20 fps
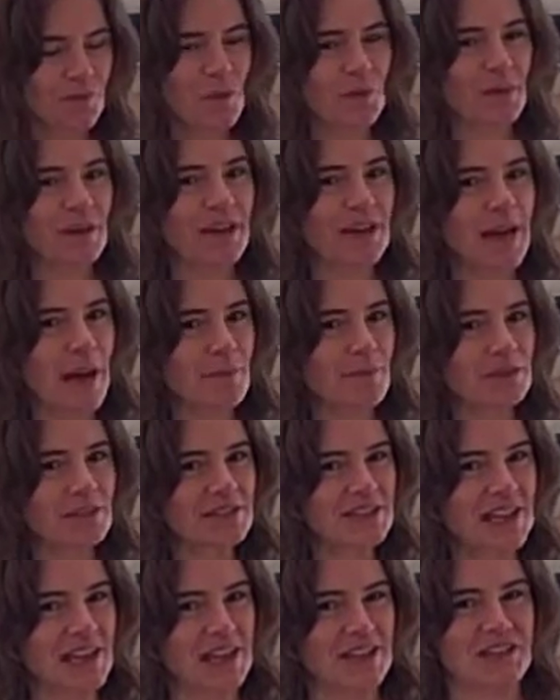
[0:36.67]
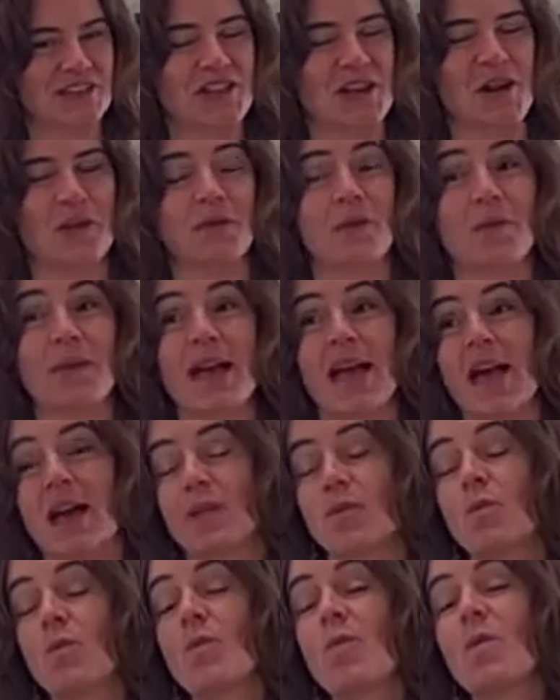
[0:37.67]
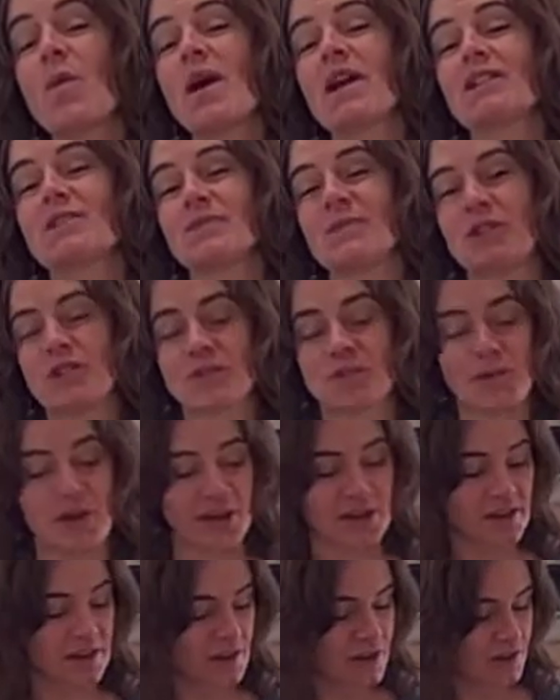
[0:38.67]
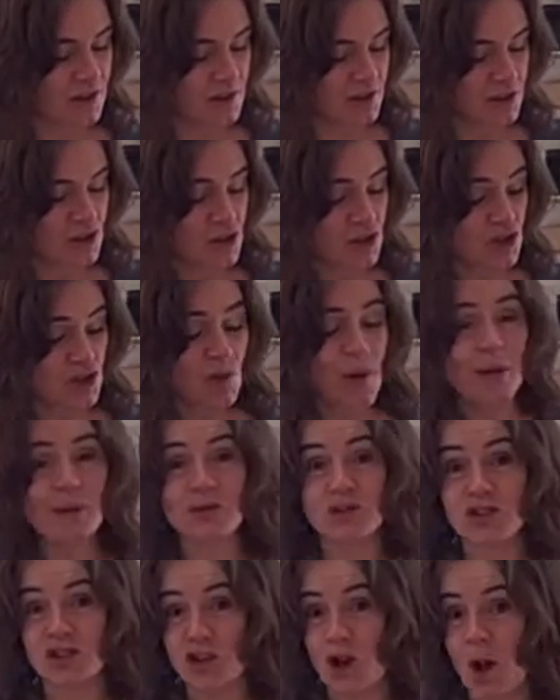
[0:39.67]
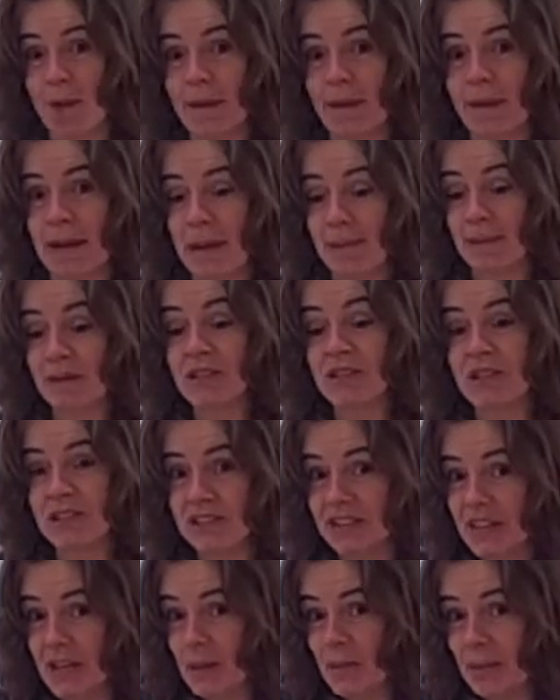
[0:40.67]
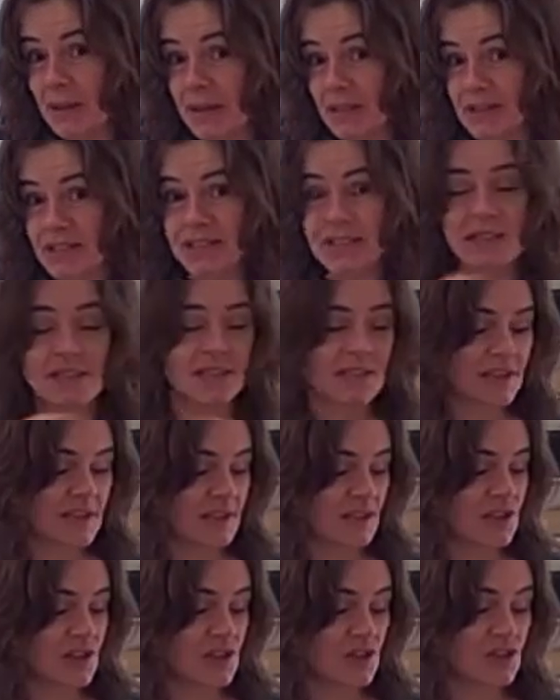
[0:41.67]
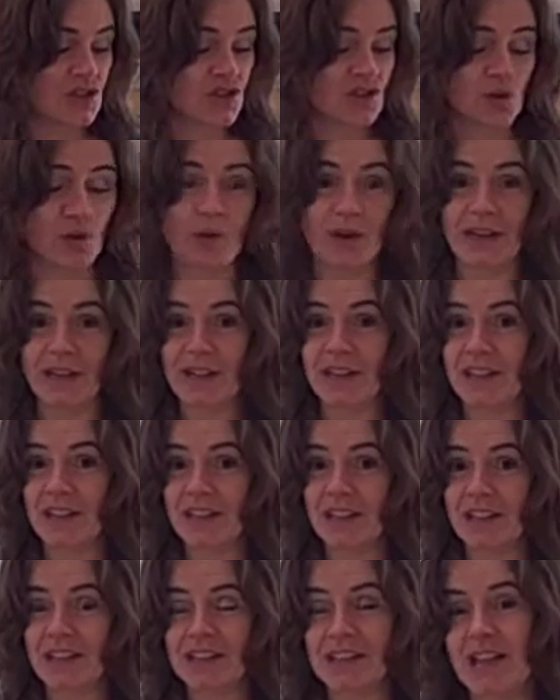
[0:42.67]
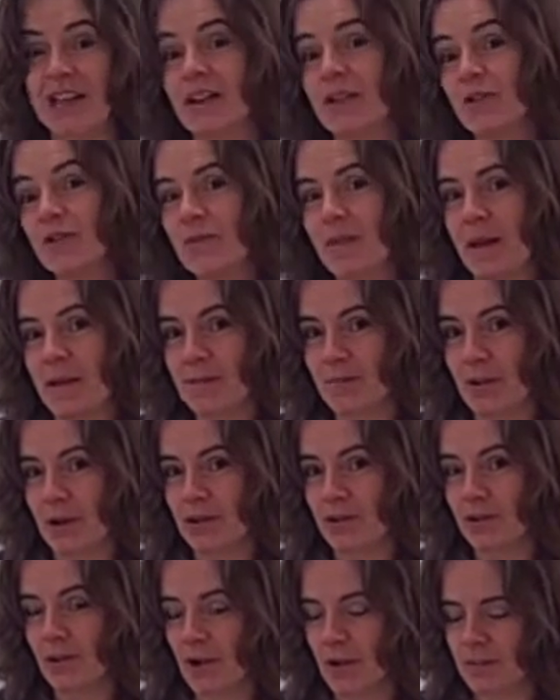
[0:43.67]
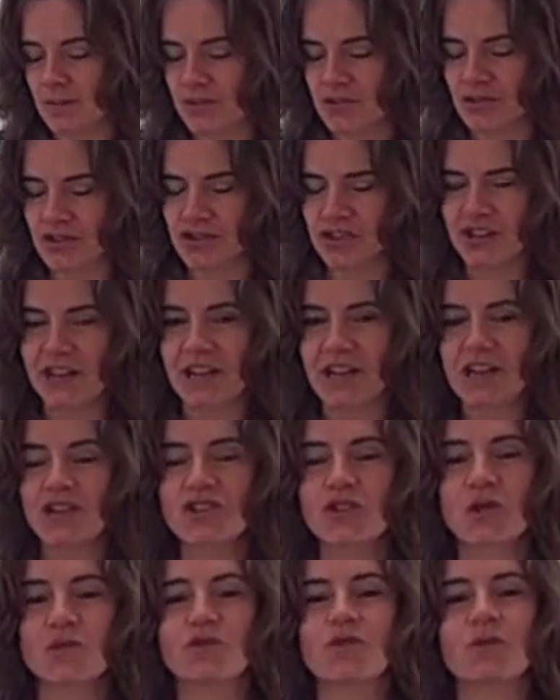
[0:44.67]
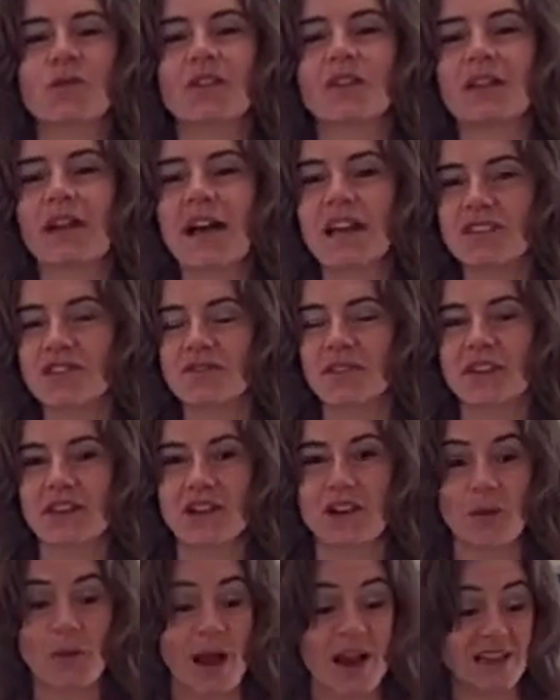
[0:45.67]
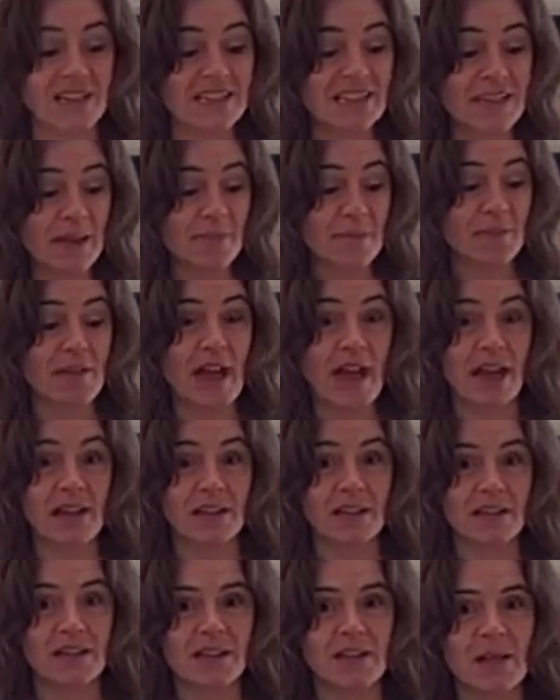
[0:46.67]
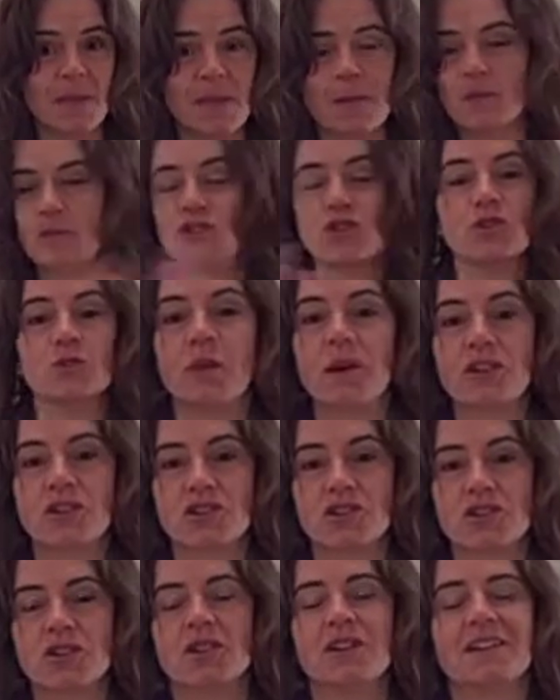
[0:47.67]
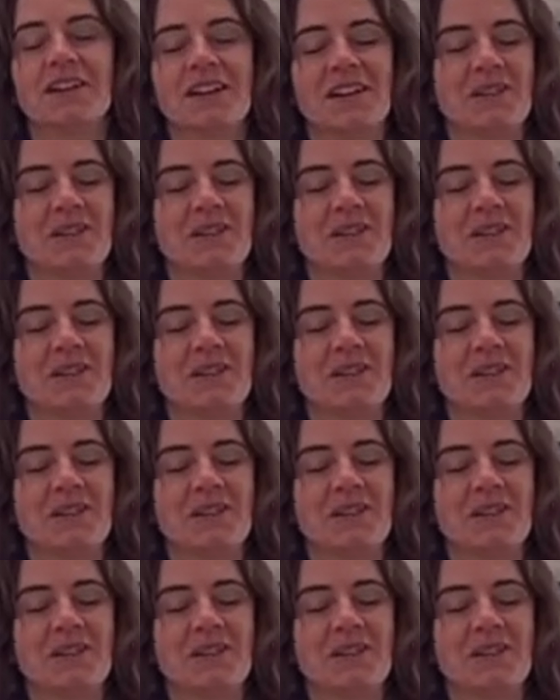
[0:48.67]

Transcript: We had a couple of days there where we had way too much bread. So I was chopping it up into the little bits, storing it in the container to make breadcrumbs, just like I showed you in the last video, except that there was too much.